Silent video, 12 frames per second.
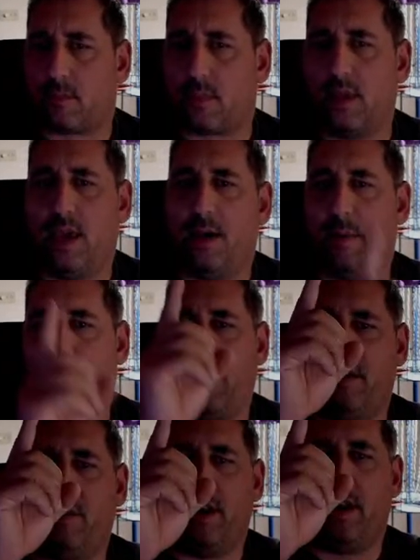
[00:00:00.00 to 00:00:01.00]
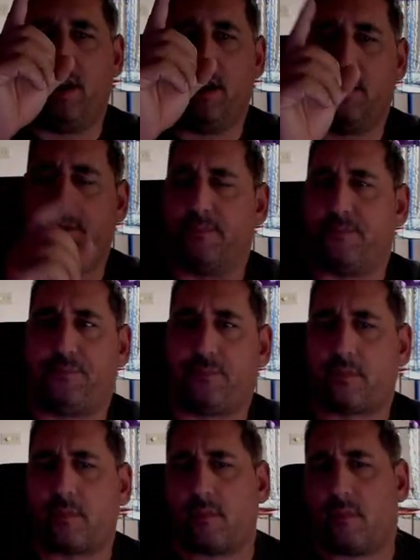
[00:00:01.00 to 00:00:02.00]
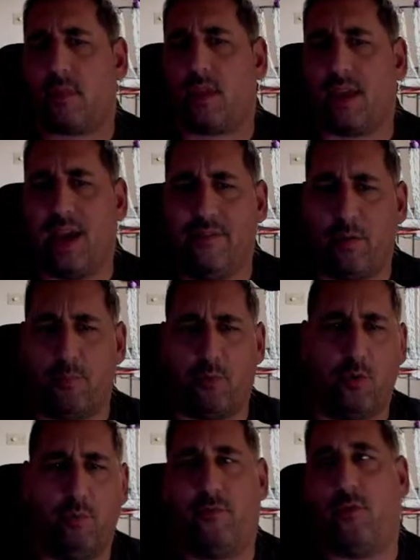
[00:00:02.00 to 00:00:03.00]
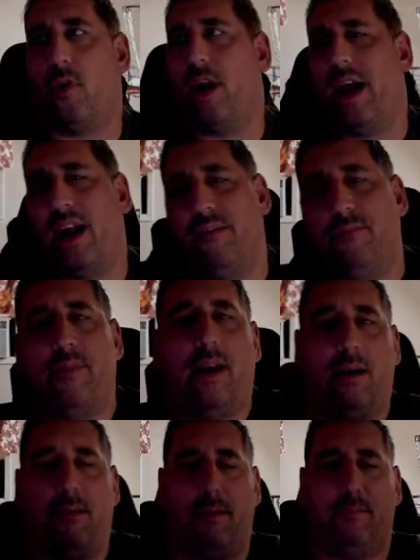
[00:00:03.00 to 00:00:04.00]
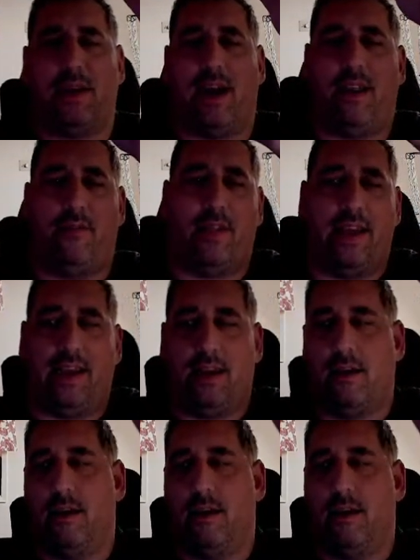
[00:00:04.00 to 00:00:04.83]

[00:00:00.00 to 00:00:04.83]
yeah, my mic's right here. I have a boom for it. I'm kind of like,